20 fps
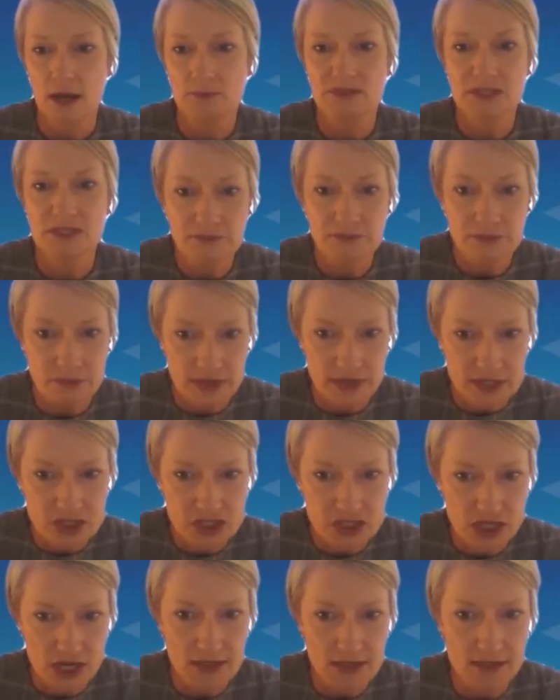
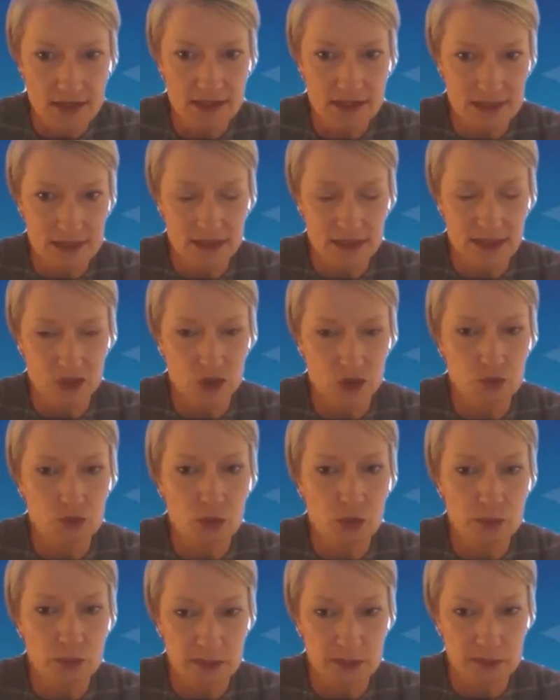differentiated intellectual
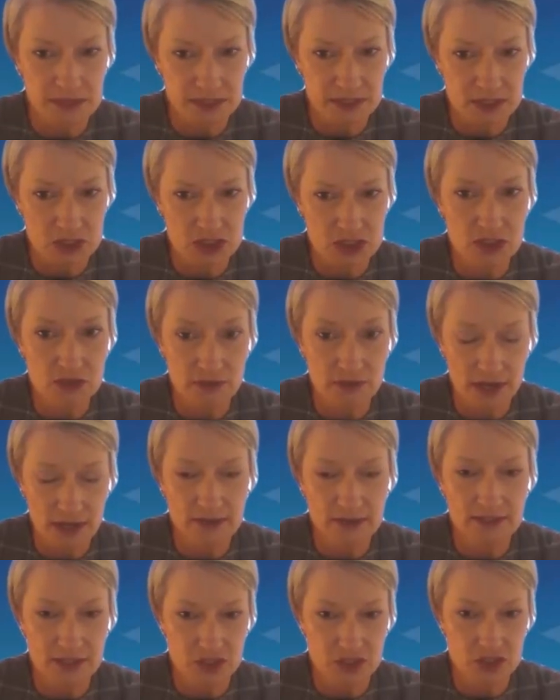property position
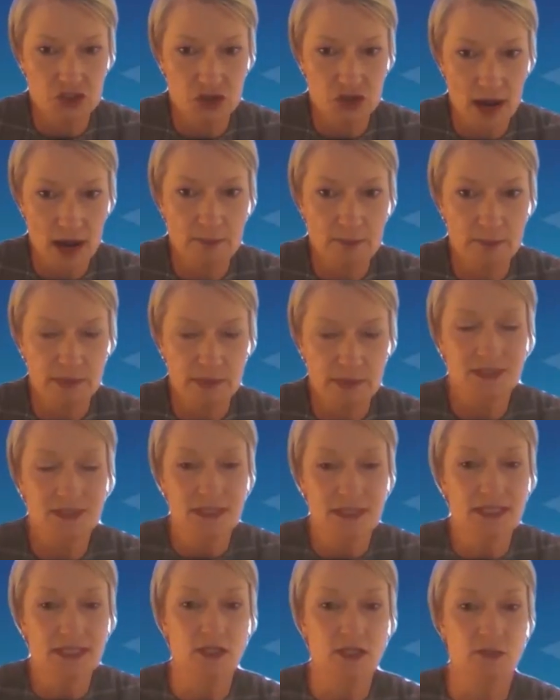around this trap, because it
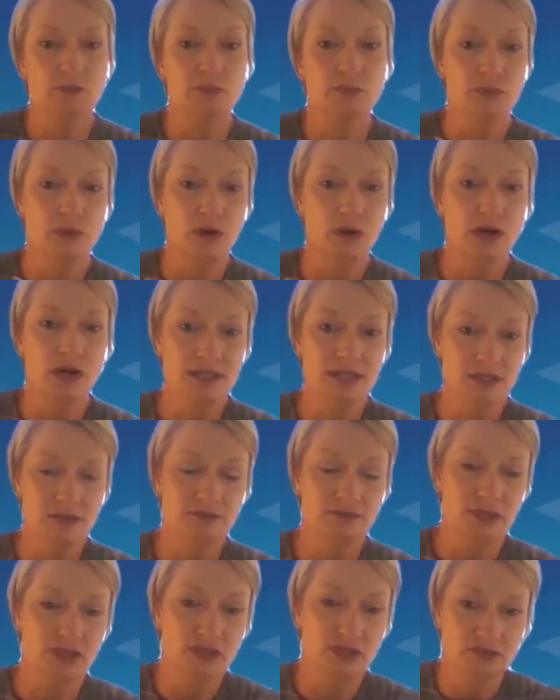is comprised of
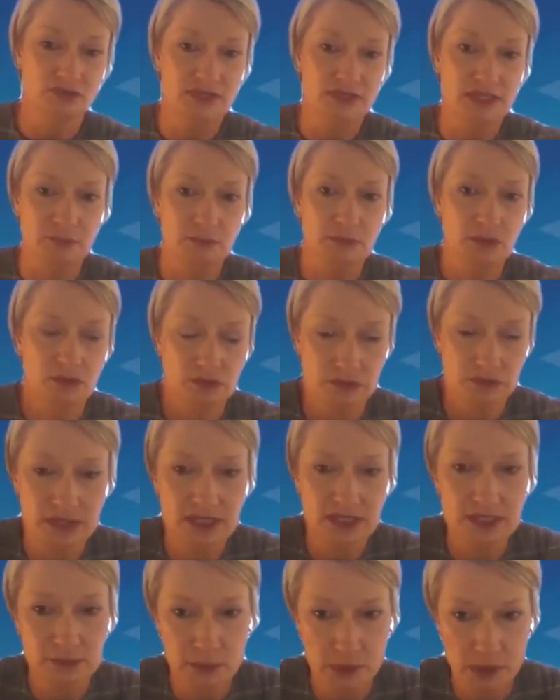VEGF receptor
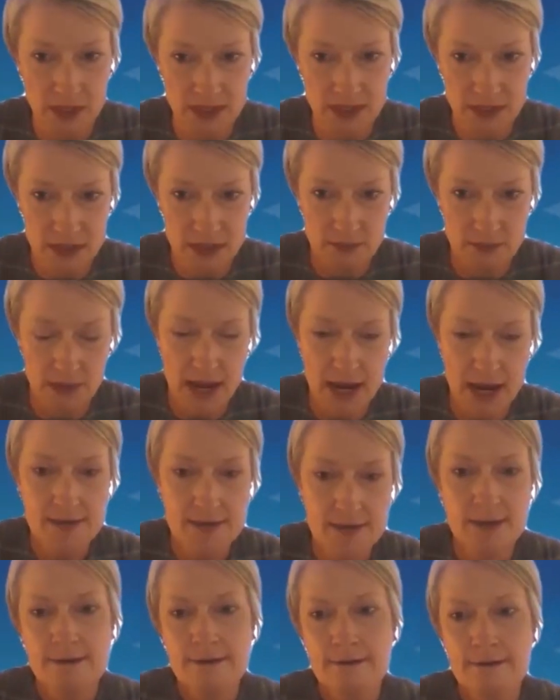3's binding domain.